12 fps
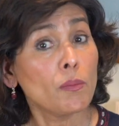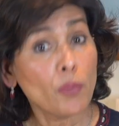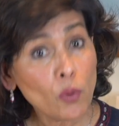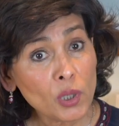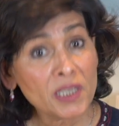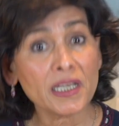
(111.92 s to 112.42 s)

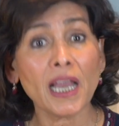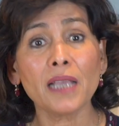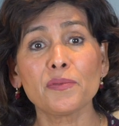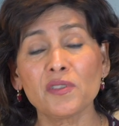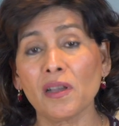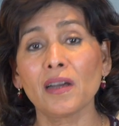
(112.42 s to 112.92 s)
both
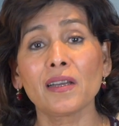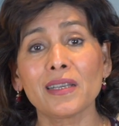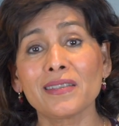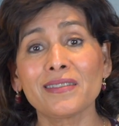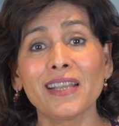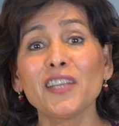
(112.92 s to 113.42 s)
types are
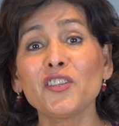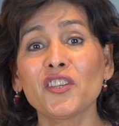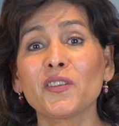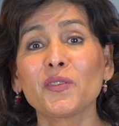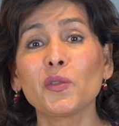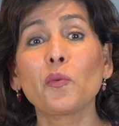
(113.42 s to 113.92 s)

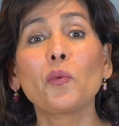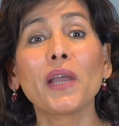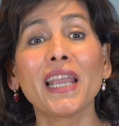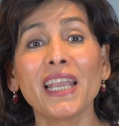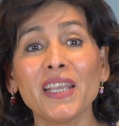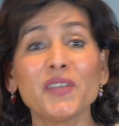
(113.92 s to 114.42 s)
essential to the
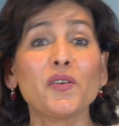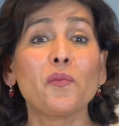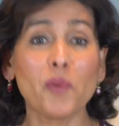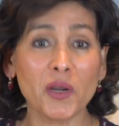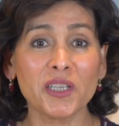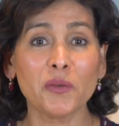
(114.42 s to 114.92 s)
way your
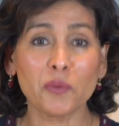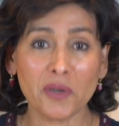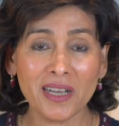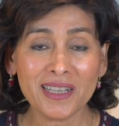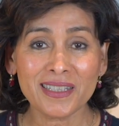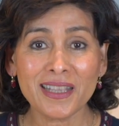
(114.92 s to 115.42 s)
body
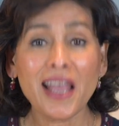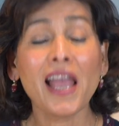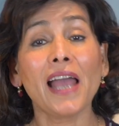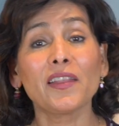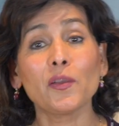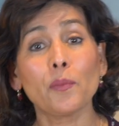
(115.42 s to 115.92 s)
works,
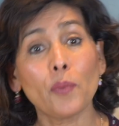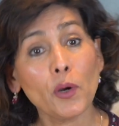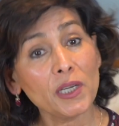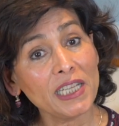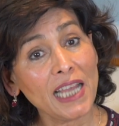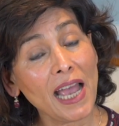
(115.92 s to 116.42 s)
and the
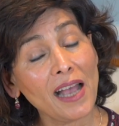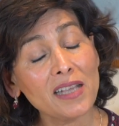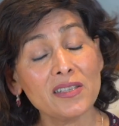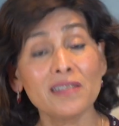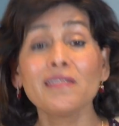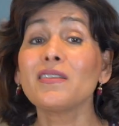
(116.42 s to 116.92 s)
body
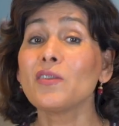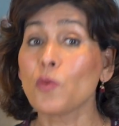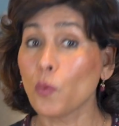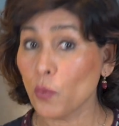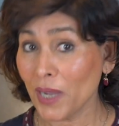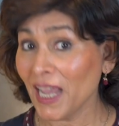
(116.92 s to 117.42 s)
has
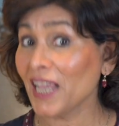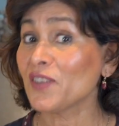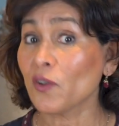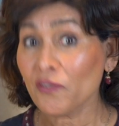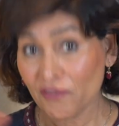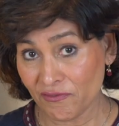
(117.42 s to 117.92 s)
ways
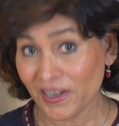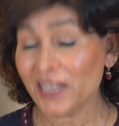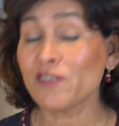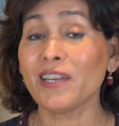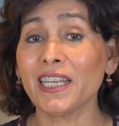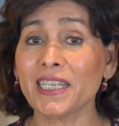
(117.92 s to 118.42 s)
of
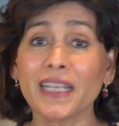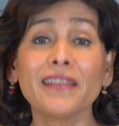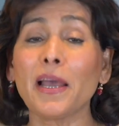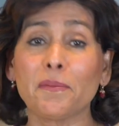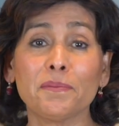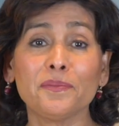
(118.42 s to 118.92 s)
regulating
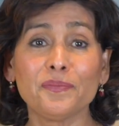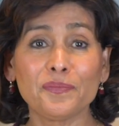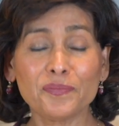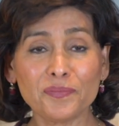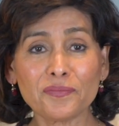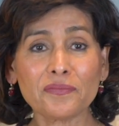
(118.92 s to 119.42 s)
them.
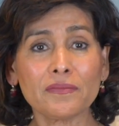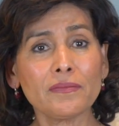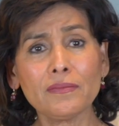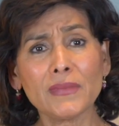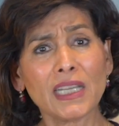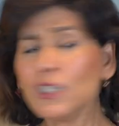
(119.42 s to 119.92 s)

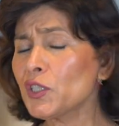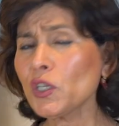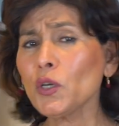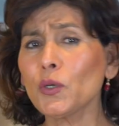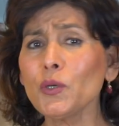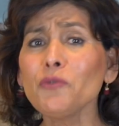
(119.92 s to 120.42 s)

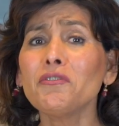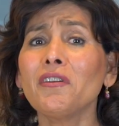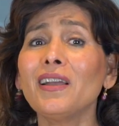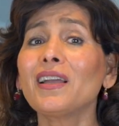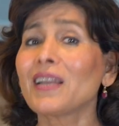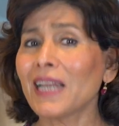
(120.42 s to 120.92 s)
So,
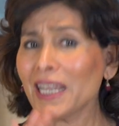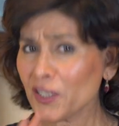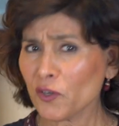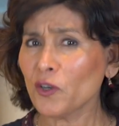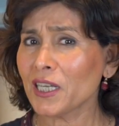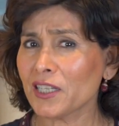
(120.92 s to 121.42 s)

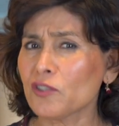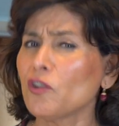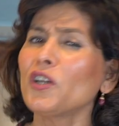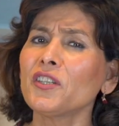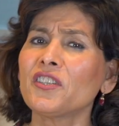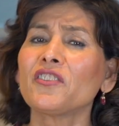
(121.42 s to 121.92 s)
cholesterol is
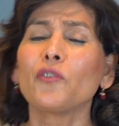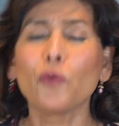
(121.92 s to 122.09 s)
not